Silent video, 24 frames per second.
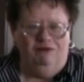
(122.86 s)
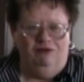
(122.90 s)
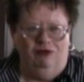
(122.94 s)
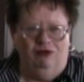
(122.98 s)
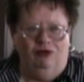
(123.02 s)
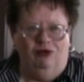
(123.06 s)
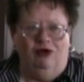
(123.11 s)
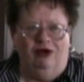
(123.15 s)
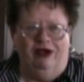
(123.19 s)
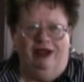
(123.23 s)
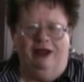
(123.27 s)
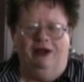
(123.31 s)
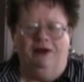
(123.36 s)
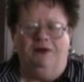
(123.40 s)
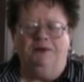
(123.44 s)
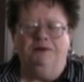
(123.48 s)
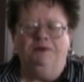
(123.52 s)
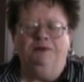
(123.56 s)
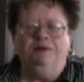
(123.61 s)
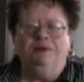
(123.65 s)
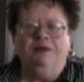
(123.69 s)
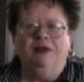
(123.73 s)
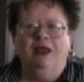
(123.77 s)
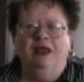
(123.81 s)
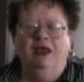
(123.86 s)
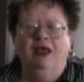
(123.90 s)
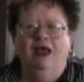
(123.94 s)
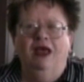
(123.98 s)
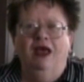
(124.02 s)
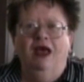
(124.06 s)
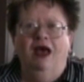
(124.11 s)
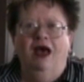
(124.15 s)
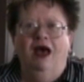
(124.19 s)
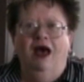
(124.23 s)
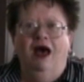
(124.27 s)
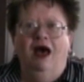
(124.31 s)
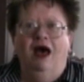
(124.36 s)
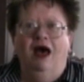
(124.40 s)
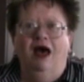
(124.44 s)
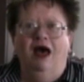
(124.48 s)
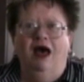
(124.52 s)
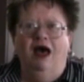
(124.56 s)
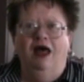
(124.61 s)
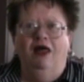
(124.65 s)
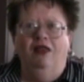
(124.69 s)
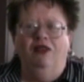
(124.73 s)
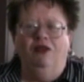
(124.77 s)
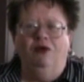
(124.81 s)
Venoria.
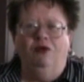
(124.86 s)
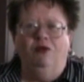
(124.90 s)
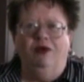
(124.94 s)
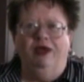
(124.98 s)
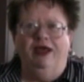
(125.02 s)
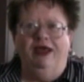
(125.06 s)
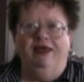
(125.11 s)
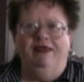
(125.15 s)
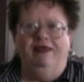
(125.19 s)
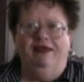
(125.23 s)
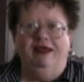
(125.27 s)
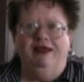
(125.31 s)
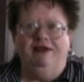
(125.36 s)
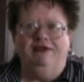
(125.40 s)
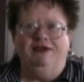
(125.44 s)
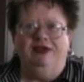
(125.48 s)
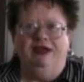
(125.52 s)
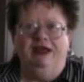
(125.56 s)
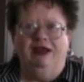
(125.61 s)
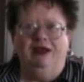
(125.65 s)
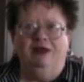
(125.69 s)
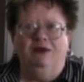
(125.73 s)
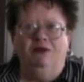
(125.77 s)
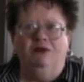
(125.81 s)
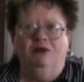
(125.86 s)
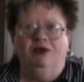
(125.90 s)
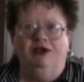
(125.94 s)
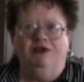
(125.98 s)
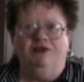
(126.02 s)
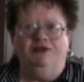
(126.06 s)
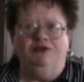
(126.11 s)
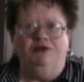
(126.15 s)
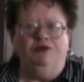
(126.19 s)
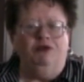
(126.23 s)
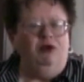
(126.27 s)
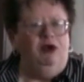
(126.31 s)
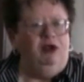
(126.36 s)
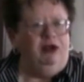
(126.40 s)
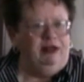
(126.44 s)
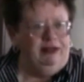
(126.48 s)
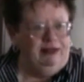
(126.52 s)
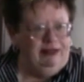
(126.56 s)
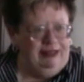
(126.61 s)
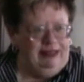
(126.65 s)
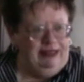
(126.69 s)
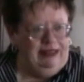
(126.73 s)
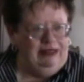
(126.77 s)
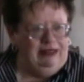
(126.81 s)
The way they did it was you were on a
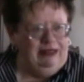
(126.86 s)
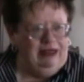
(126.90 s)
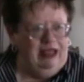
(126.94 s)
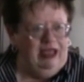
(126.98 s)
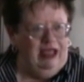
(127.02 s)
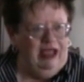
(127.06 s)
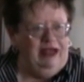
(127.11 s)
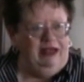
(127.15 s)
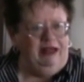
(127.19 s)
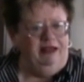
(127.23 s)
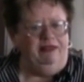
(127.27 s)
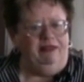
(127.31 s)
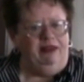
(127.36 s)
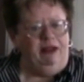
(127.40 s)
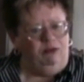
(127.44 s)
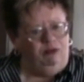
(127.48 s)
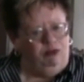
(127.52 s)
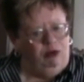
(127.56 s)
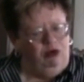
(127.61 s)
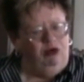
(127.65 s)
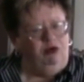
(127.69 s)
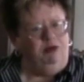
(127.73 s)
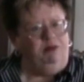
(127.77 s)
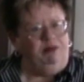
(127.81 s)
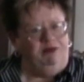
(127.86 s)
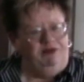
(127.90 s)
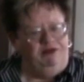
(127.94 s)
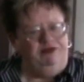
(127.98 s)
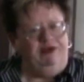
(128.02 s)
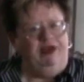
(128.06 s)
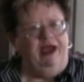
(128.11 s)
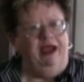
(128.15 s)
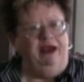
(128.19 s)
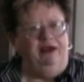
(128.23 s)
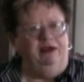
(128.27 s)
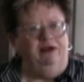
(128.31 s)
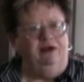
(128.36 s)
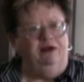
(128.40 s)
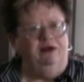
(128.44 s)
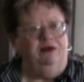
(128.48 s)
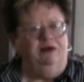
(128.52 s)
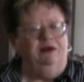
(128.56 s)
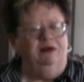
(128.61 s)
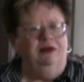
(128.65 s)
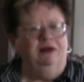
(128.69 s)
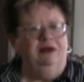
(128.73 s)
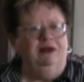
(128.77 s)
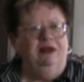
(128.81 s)
lead line and they rode beside you.
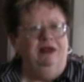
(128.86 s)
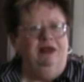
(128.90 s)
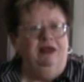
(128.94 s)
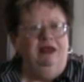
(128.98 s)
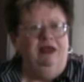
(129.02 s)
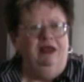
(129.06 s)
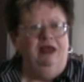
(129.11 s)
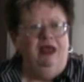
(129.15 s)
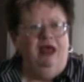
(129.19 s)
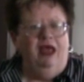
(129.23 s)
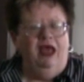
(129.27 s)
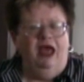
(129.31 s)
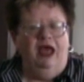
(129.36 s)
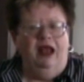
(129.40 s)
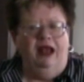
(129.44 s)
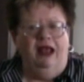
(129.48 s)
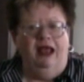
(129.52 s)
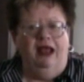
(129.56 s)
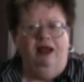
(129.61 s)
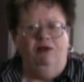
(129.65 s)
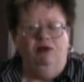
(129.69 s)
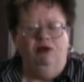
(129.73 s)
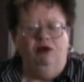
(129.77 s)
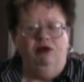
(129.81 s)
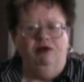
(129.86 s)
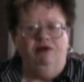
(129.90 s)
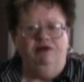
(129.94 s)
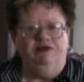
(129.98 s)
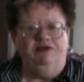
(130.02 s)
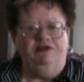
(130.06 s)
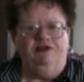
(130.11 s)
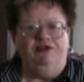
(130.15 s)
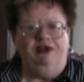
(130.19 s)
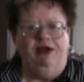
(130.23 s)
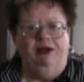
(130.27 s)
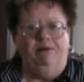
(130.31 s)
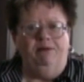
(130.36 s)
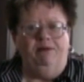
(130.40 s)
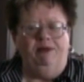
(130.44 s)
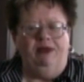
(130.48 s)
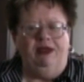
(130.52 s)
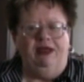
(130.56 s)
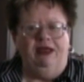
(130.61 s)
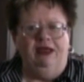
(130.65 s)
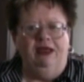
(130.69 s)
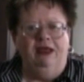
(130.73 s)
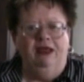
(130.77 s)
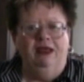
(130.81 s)
And I rode
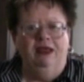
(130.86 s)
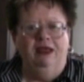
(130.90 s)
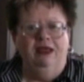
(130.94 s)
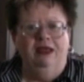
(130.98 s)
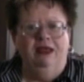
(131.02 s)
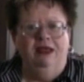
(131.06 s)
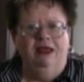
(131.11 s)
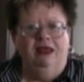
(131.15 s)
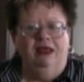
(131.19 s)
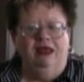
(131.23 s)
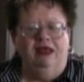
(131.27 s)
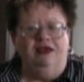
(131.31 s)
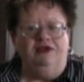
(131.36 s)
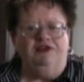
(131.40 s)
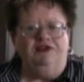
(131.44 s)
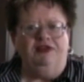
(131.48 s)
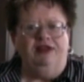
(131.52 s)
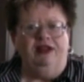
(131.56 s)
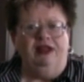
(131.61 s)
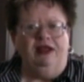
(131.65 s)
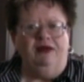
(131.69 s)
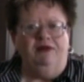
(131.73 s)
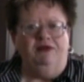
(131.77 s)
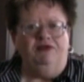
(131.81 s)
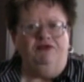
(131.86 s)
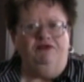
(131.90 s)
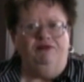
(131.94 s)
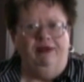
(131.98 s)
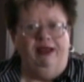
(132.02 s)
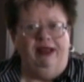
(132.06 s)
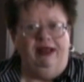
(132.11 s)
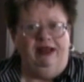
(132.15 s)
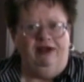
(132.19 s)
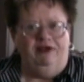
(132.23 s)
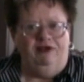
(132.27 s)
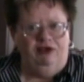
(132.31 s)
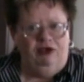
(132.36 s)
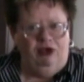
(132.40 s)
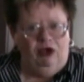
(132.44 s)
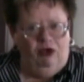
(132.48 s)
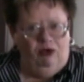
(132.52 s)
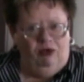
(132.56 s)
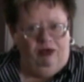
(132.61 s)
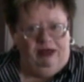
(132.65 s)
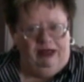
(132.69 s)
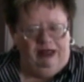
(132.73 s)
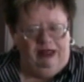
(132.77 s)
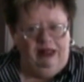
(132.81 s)
Stumpy until I was ready to
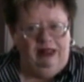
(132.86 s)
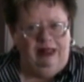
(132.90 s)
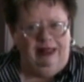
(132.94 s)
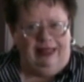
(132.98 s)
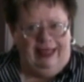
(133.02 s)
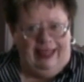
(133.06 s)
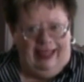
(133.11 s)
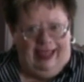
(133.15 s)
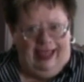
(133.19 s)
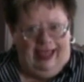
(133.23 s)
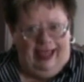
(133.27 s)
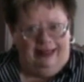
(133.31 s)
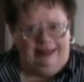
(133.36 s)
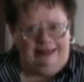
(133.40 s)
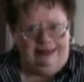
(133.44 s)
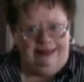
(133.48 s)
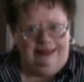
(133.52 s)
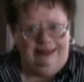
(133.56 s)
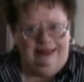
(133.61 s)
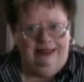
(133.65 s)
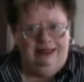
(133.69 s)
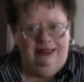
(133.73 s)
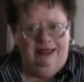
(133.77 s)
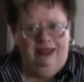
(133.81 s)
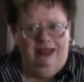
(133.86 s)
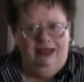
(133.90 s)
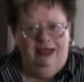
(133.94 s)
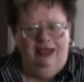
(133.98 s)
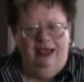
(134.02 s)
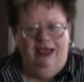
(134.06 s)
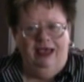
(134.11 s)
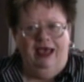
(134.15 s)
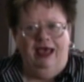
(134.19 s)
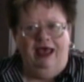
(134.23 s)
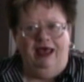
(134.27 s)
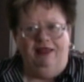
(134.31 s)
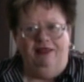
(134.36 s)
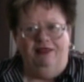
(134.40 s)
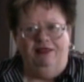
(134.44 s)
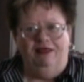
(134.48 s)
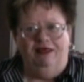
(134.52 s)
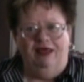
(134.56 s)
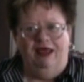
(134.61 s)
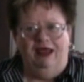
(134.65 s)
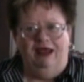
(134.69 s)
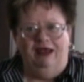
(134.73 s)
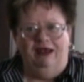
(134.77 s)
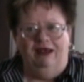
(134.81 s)
go in a class. And
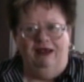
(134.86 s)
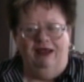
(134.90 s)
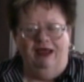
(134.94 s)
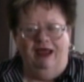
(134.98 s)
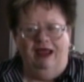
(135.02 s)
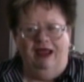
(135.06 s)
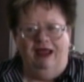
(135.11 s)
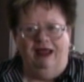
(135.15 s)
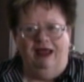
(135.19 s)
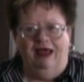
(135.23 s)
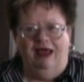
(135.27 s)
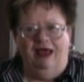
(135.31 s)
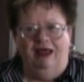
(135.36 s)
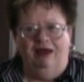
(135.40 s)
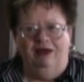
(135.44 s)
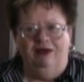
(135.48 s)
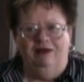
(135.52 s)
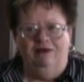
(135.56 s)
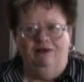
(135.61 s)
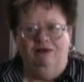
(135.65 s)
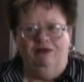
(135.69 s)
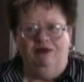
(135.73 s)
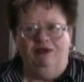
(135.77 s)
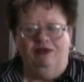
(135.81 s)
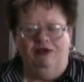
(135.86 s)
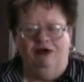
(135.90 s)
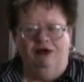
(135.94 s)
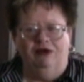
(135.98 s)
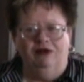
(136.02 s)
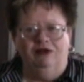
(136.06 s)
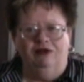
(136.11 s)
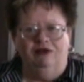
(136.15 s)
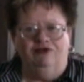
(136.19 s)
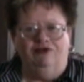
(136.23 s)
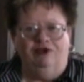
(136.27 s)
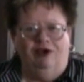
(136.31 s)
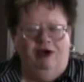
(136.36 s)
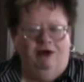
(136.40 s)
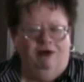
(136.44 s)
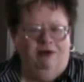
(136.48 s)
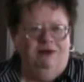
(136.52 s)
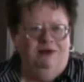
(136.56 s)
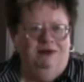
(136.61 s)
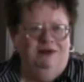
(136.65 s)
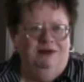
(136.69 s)
then I got with Uncle Joe.